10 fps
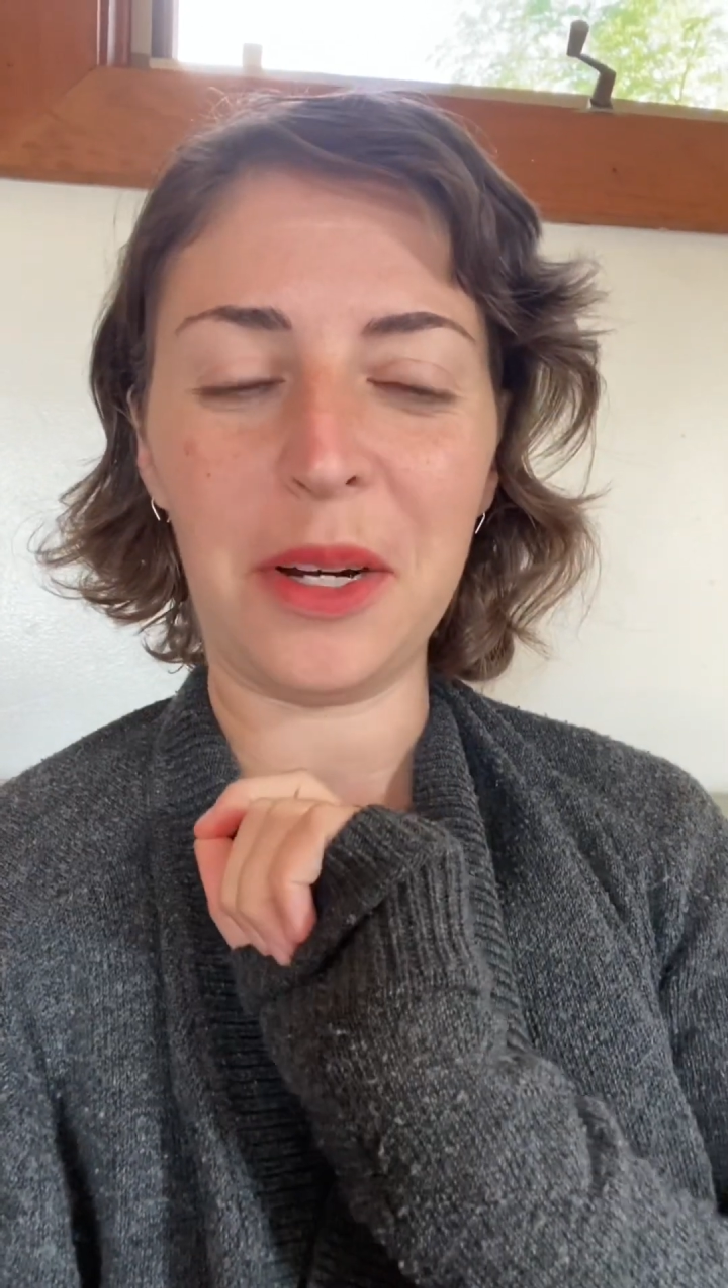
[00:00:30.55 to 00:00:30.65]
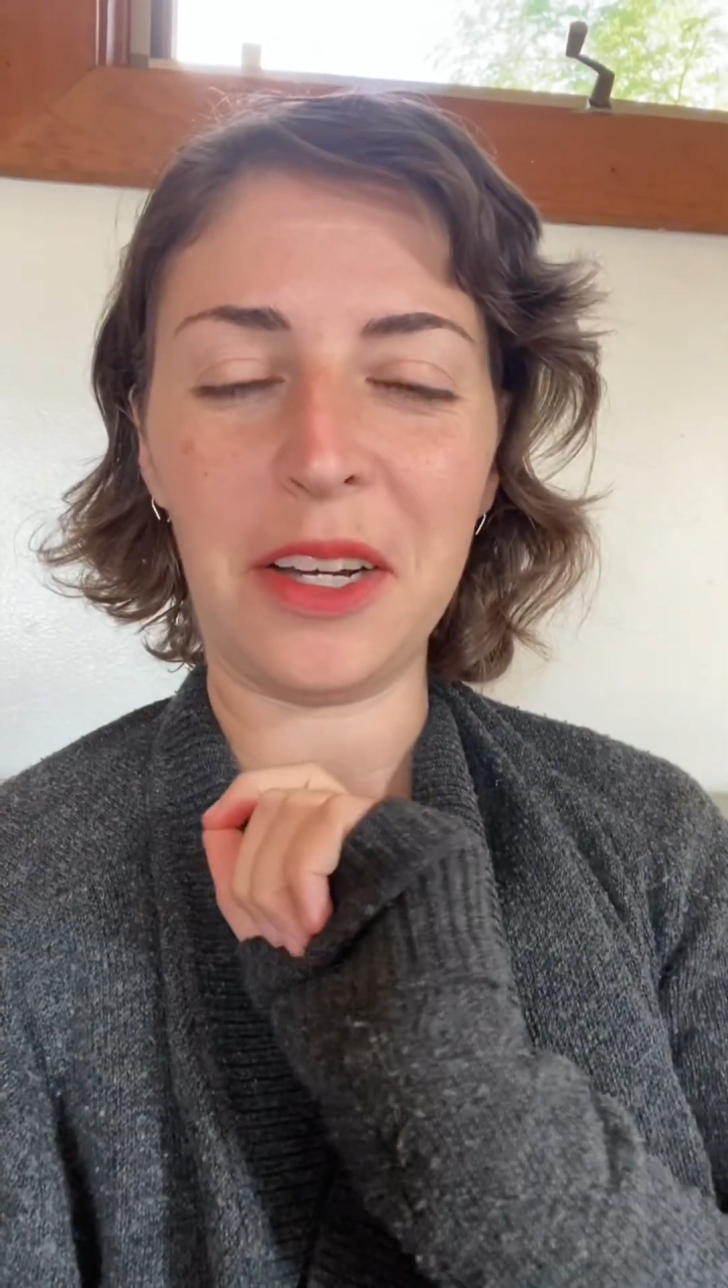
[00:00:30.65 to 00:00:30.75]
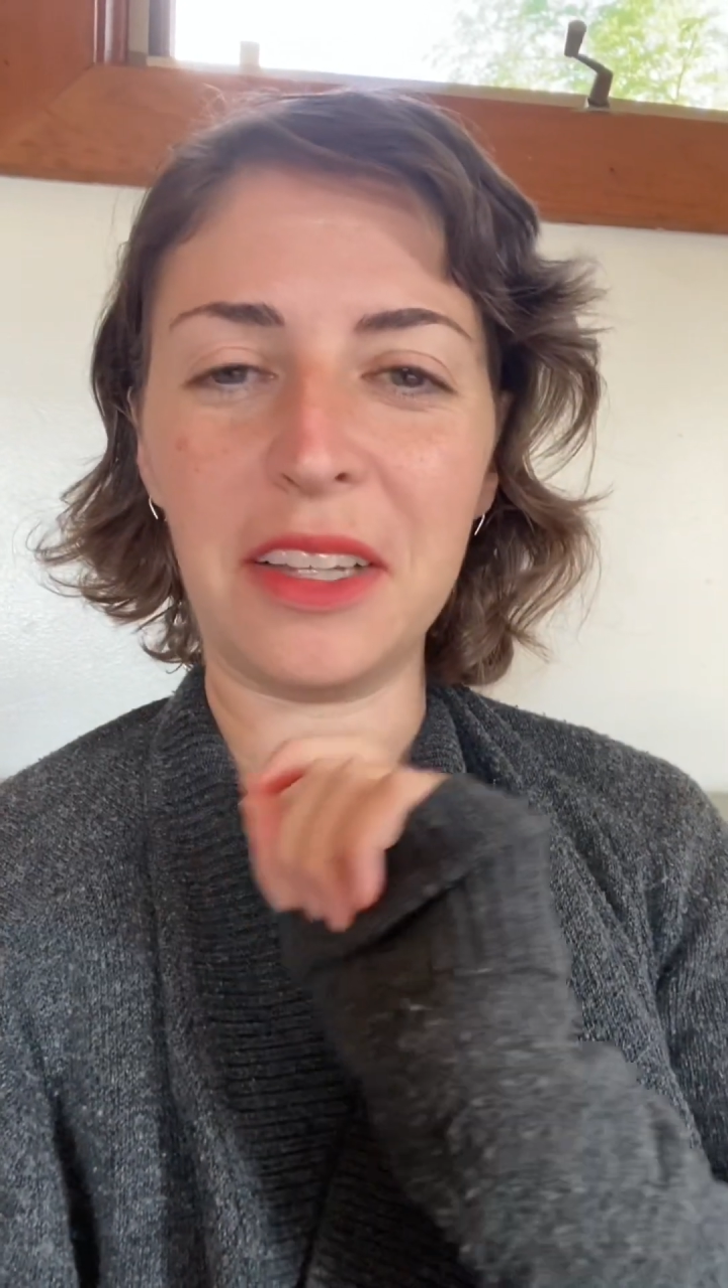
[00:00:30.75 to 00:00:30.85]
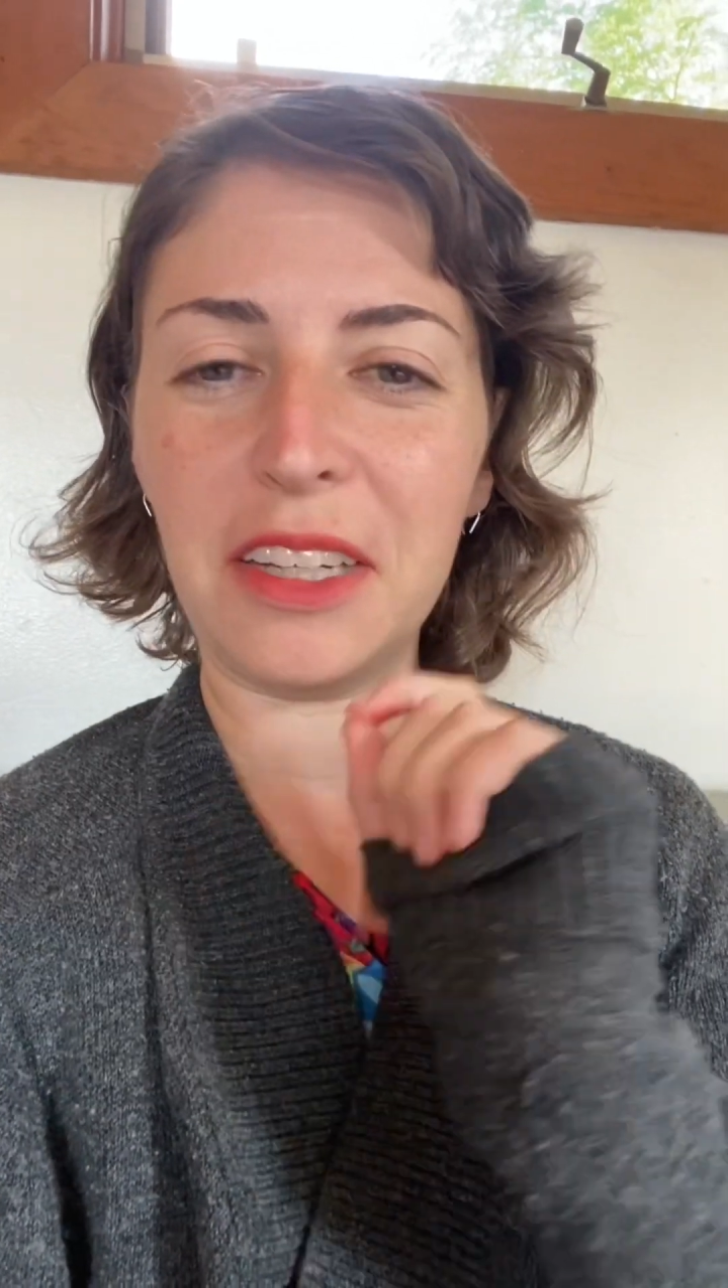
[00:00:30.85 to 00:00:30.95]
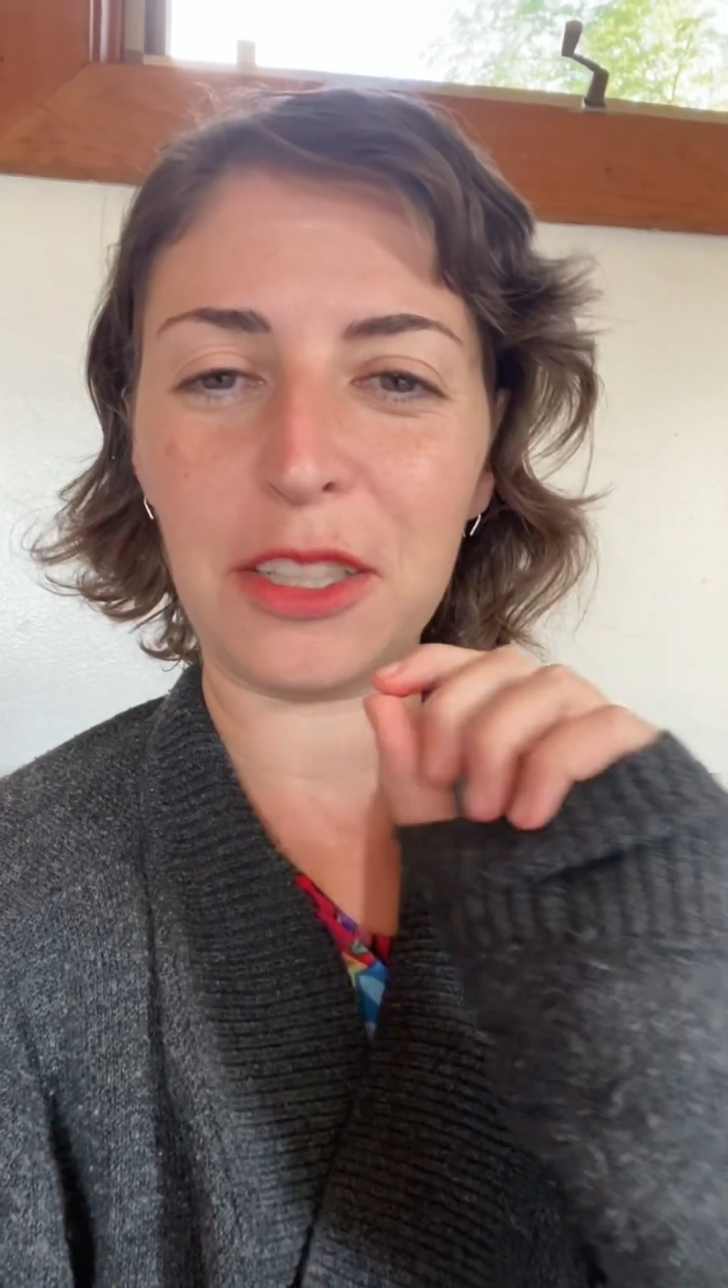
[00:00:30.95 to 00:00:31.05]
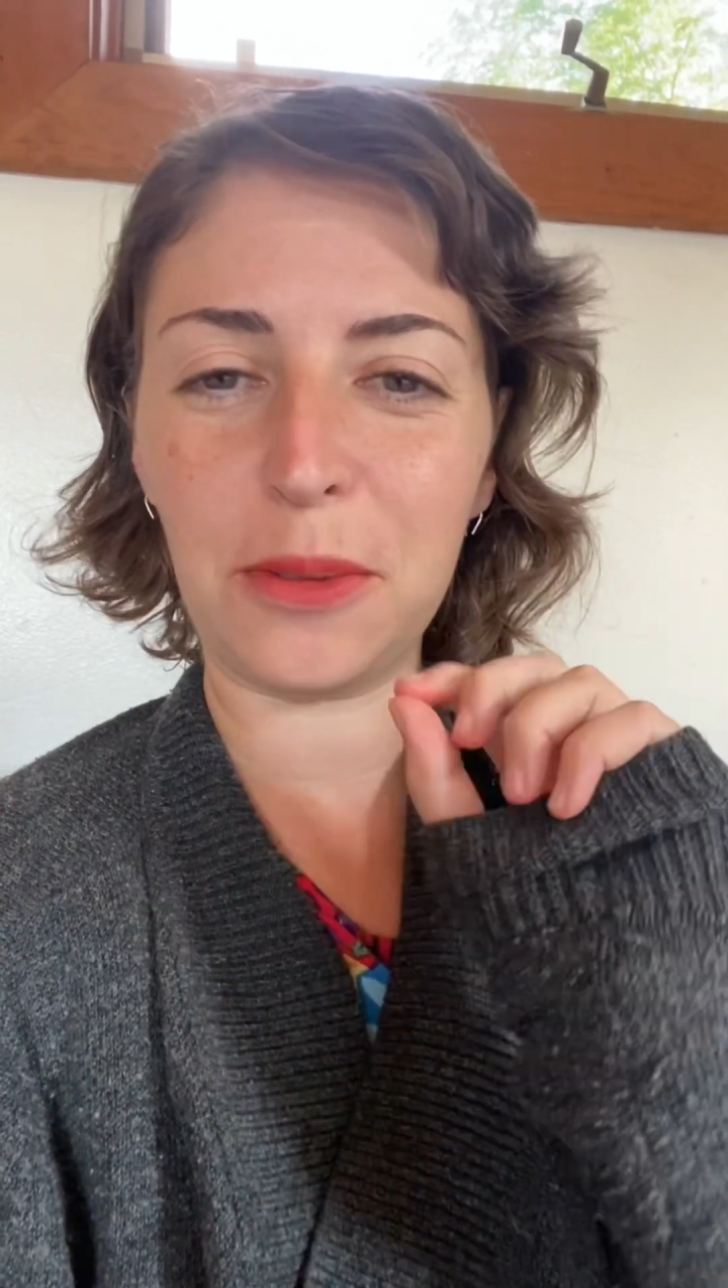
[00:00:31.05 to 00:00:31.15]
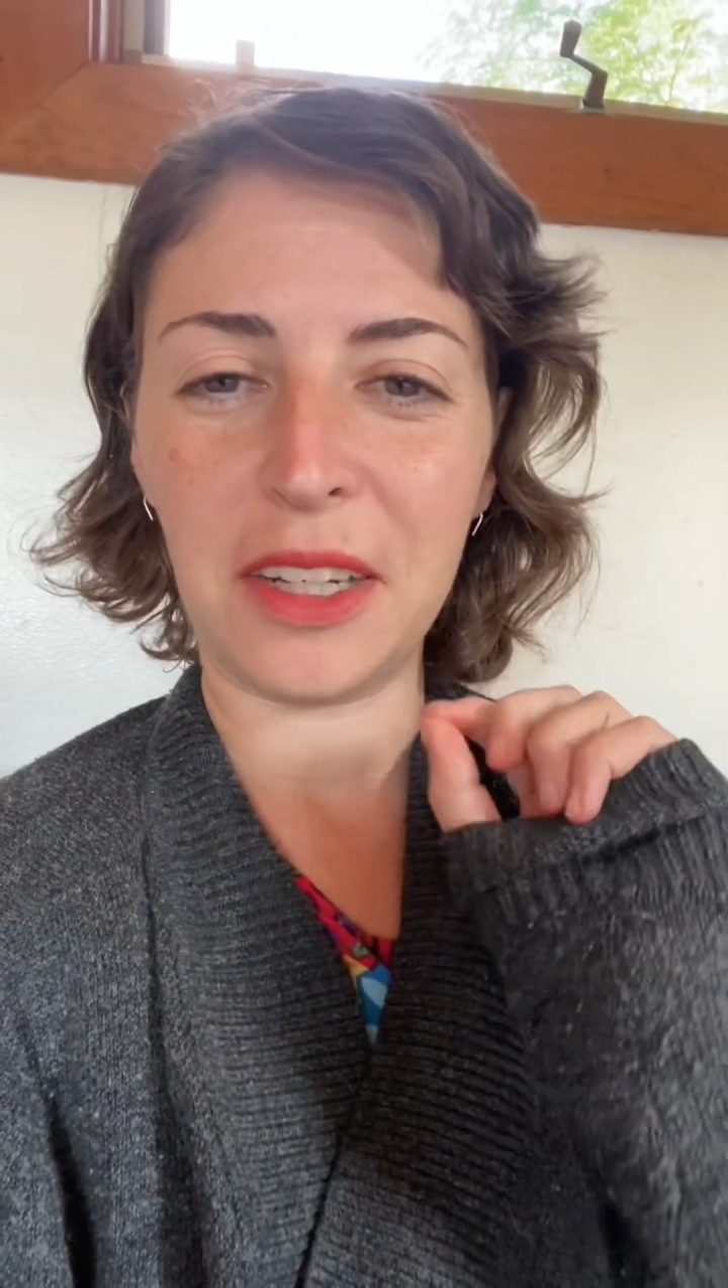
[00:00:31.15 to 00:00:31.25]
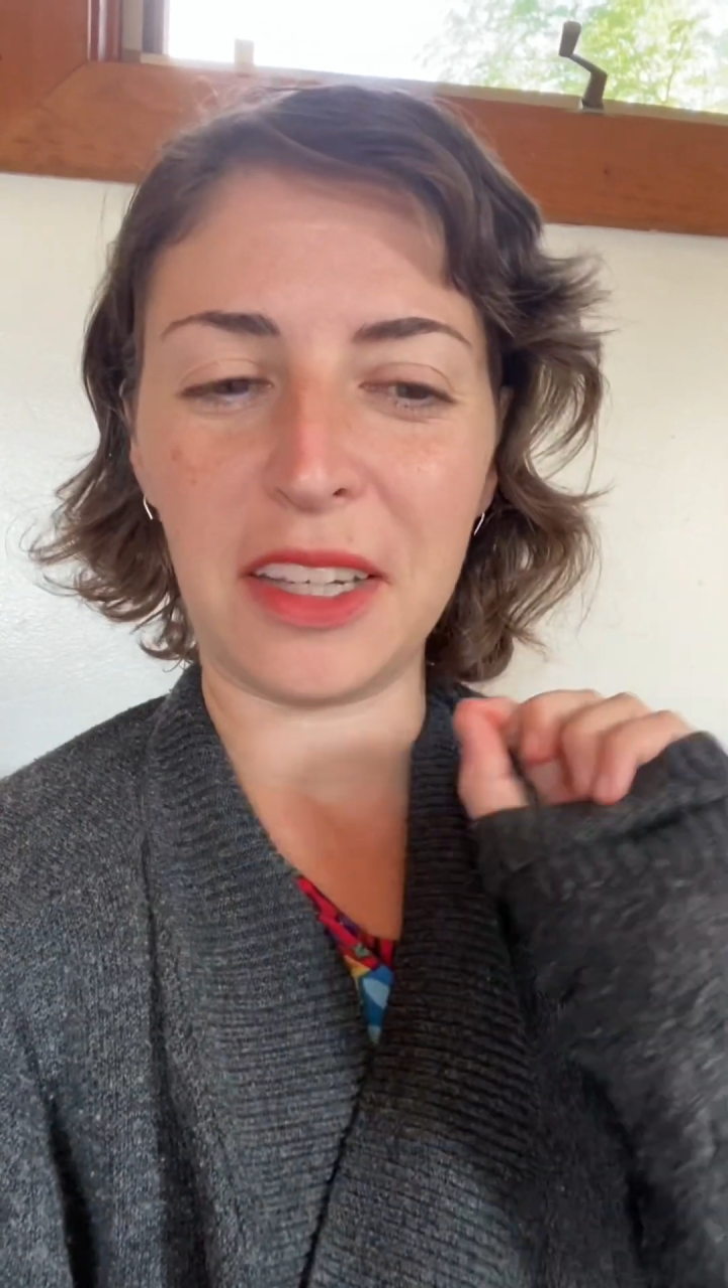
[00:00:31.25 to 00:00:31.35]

and each one